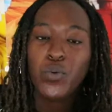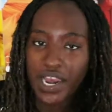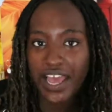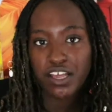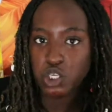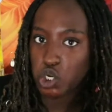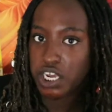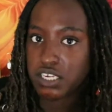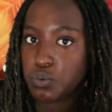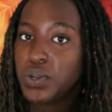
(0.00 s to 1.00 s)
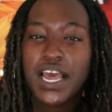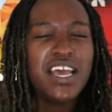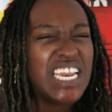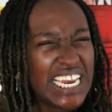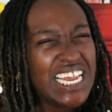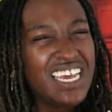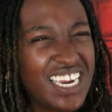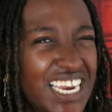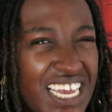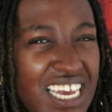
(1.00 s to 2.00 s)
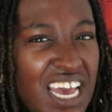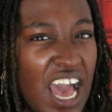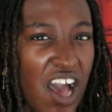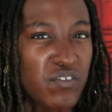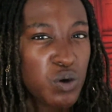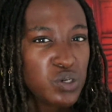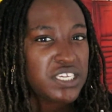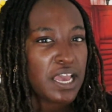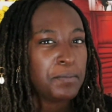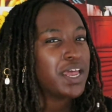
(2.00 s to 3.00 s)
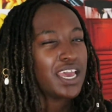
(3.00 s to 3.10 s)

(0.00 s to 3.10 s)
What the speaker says: Will I enjoy it? Will I really, really have a good time